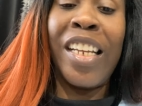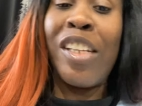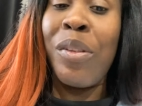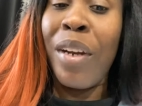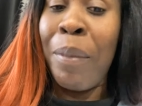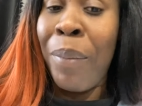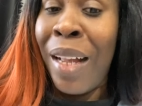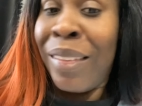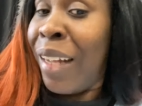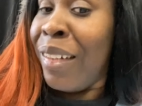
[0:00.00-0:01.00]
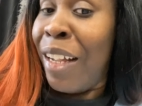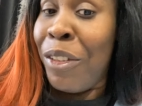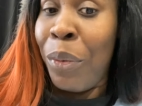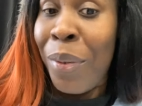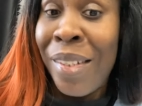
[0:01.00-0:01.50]
is not a man that does
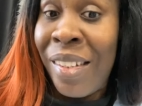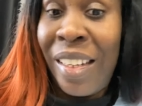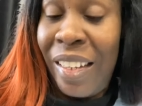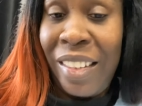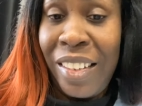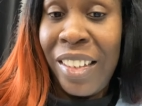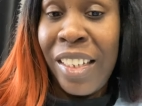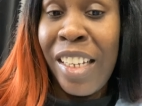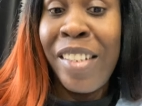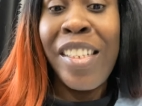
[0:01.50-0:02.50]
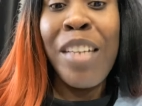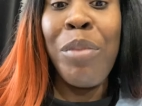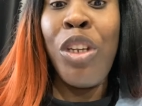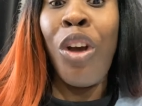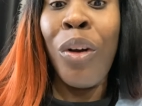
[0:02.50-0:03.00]
not see. He sees
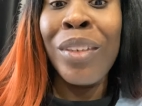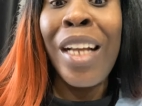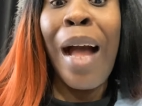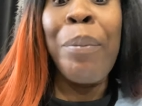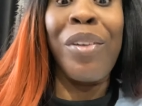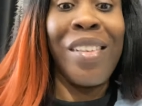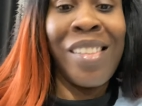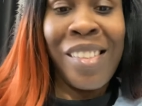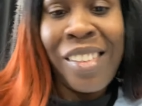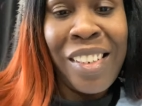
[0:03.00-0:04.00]
beyond cameras.